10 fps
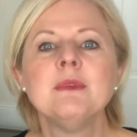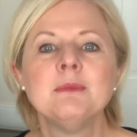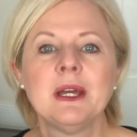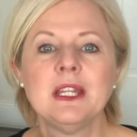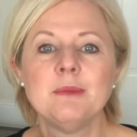and
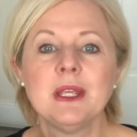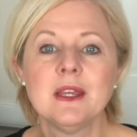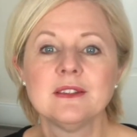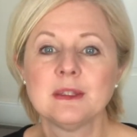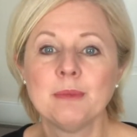money
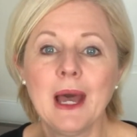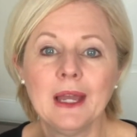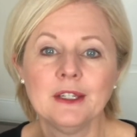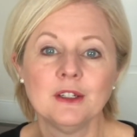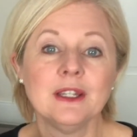because the
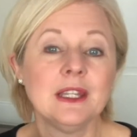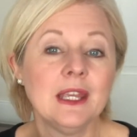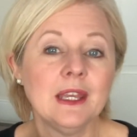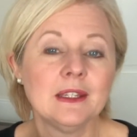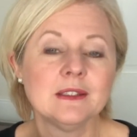buyer in
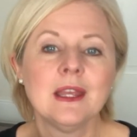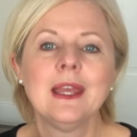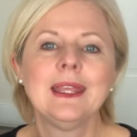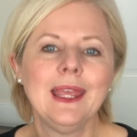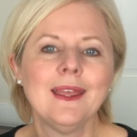the end
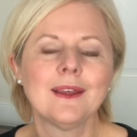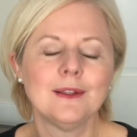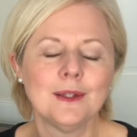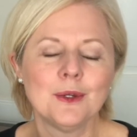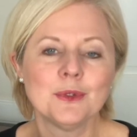can't
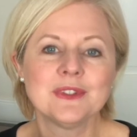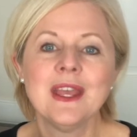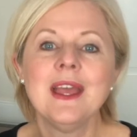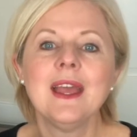close